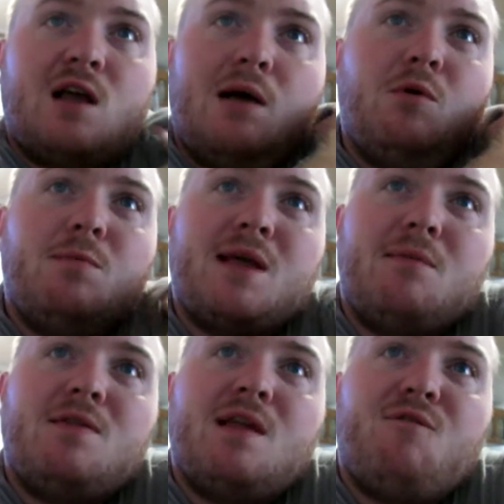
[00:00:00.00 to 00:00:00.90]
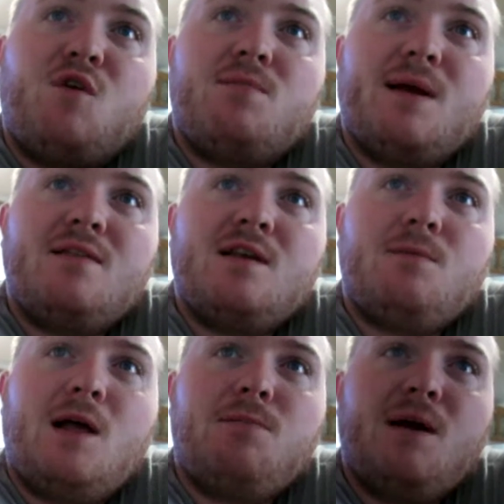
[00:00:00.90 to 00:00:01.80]
Copwood becoming southwest about 6
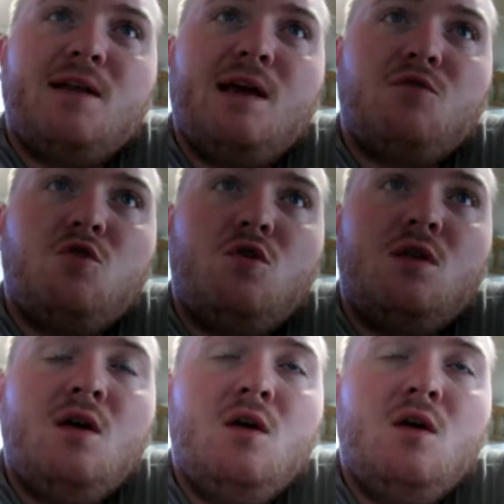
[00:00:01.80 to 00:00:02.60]
miles by the afternoon.